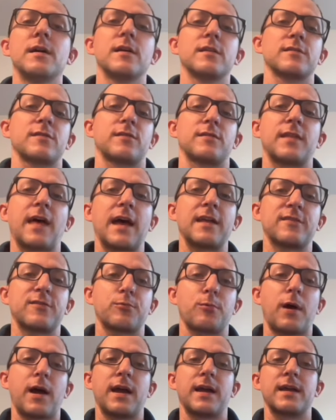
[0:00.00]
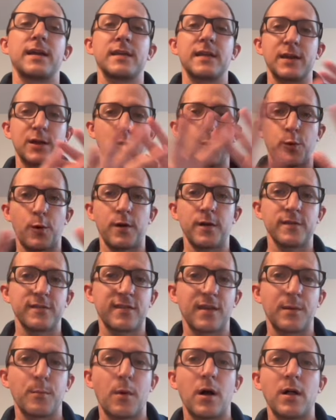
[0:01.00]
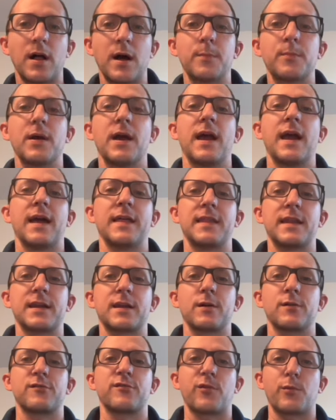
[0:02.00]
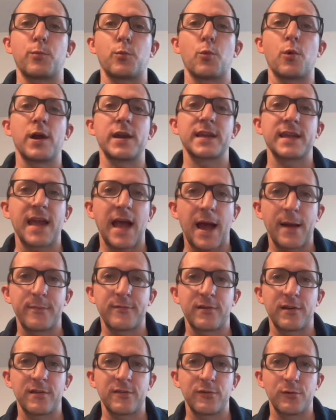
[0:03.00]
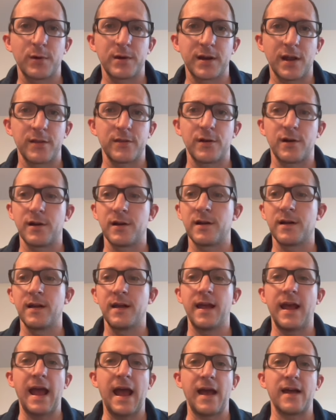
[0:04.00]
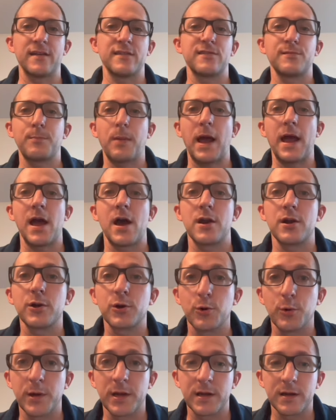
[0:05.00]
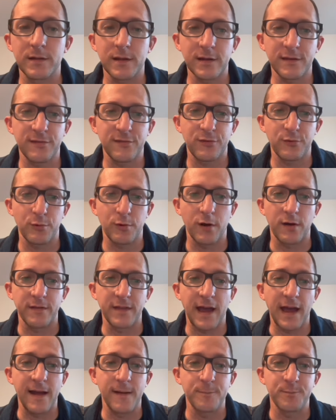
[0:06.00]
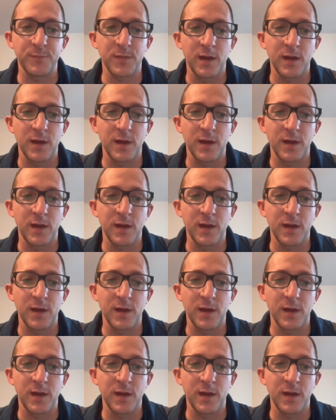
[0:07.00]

So that's why it queries them all up, and then it goes from one CAPTCHA to another as PyAutoGUI clicks through all that.